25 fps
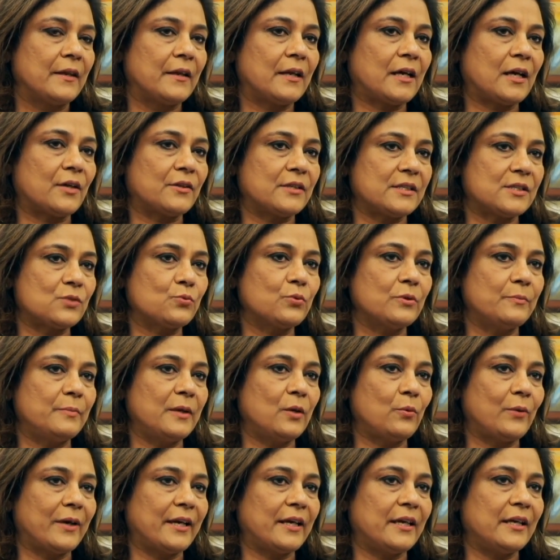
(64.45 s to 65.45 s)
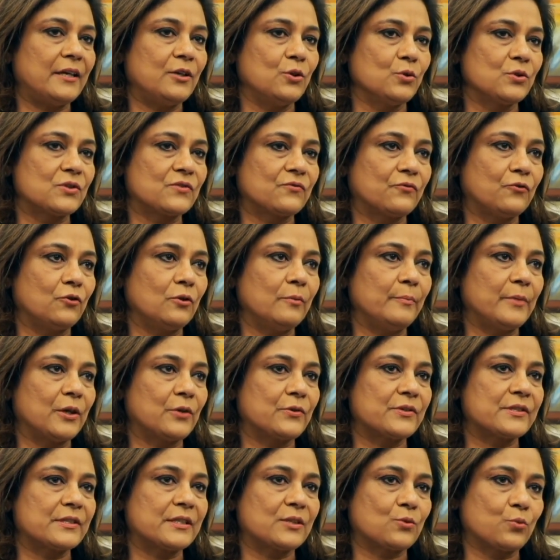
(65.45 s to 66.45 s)
Now this would be very useful
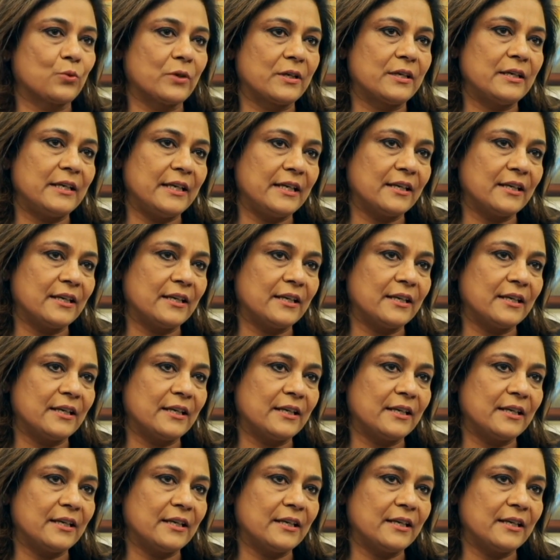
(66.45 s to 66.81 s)
because it would